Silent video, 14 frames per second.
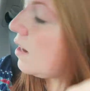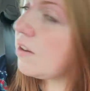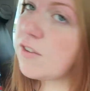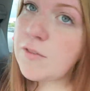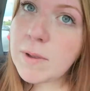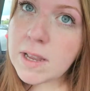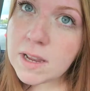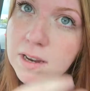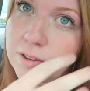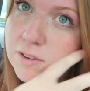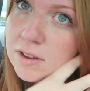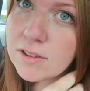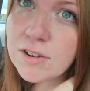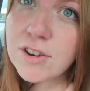love my
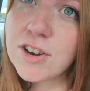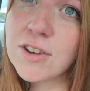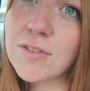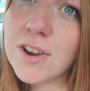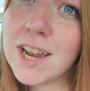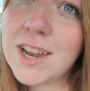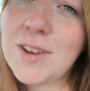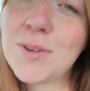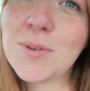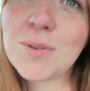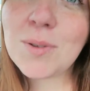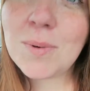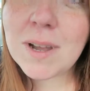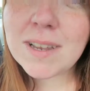hairdresser, she really
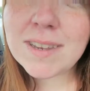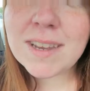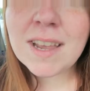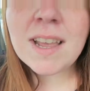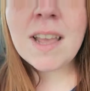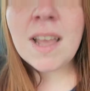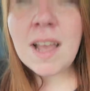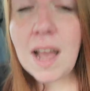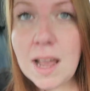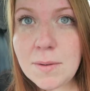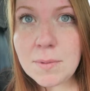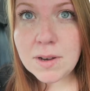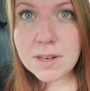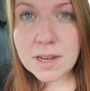knows what I
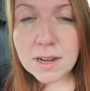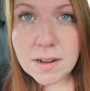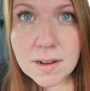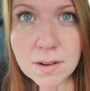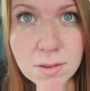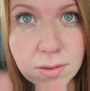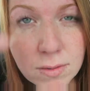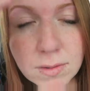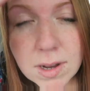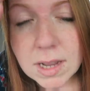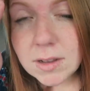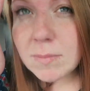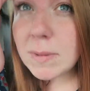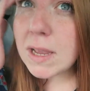want now. Also,
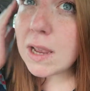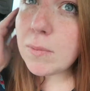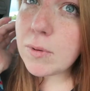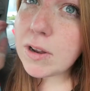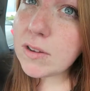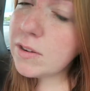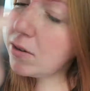I got my eyebrows